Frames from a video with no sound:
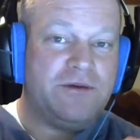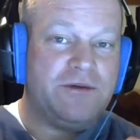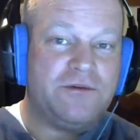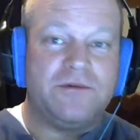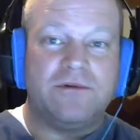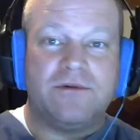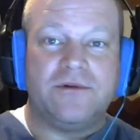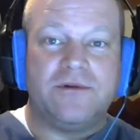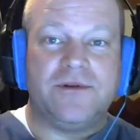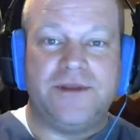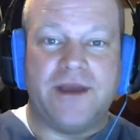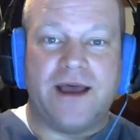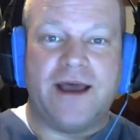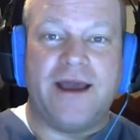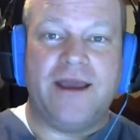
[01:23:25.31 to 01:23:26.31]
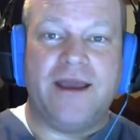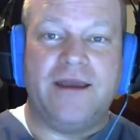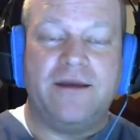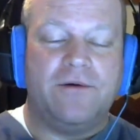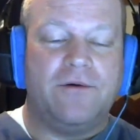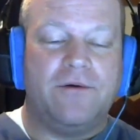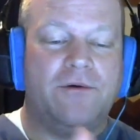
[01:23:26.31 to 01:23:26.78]
U die
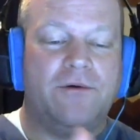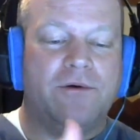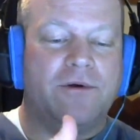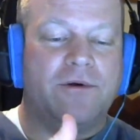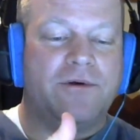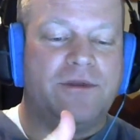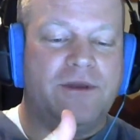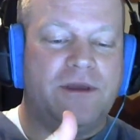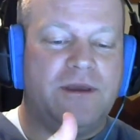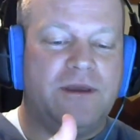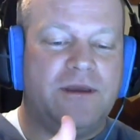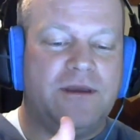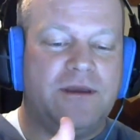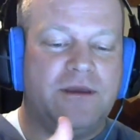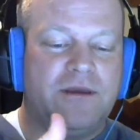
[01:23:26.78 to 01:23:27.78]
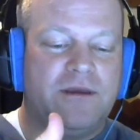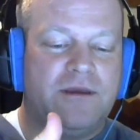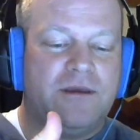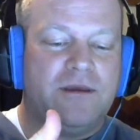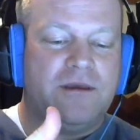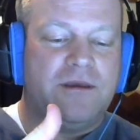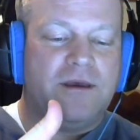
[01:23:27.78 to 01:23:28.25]
or the
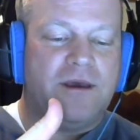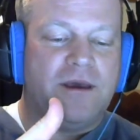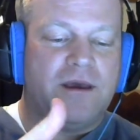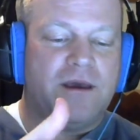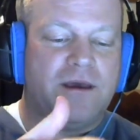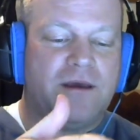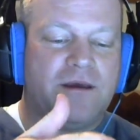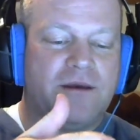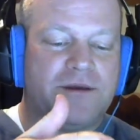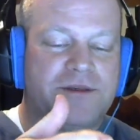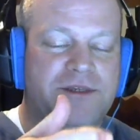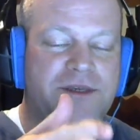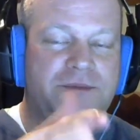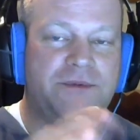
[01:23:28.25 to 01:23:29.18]
uh, C